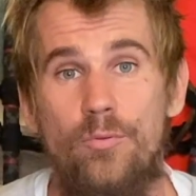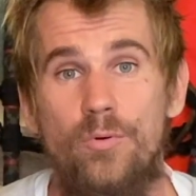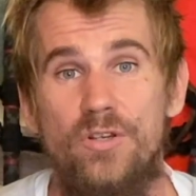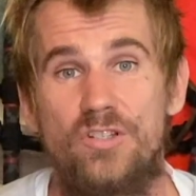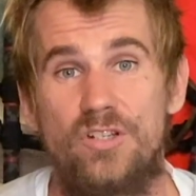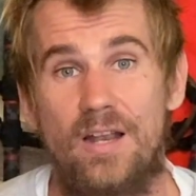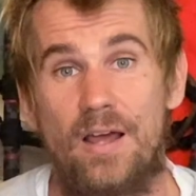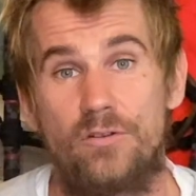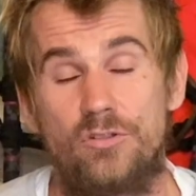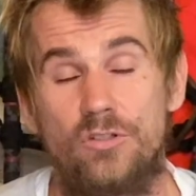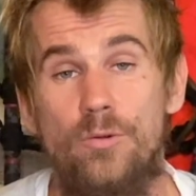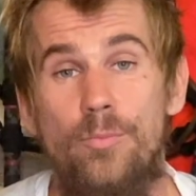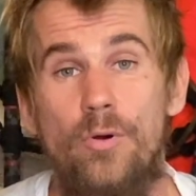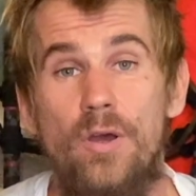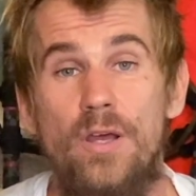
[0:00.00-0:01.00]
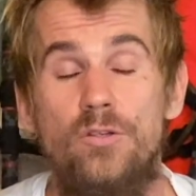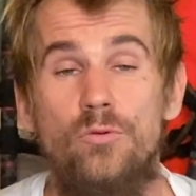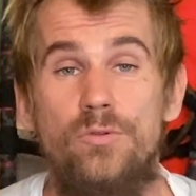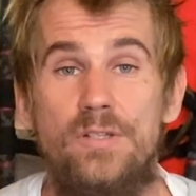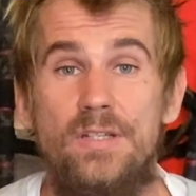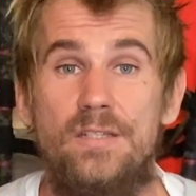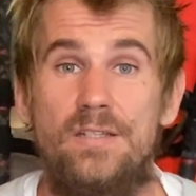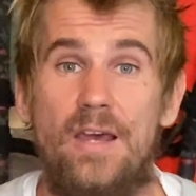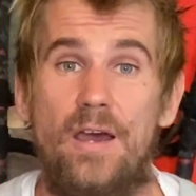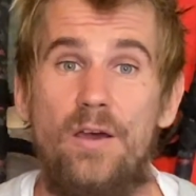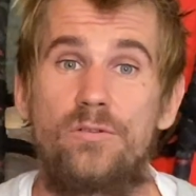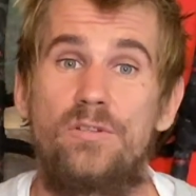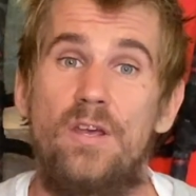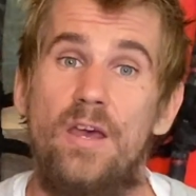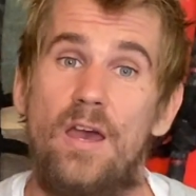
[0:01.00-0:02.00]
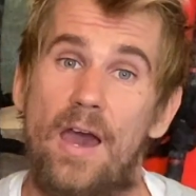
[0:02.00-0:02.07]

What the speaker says: which allows you to put in your details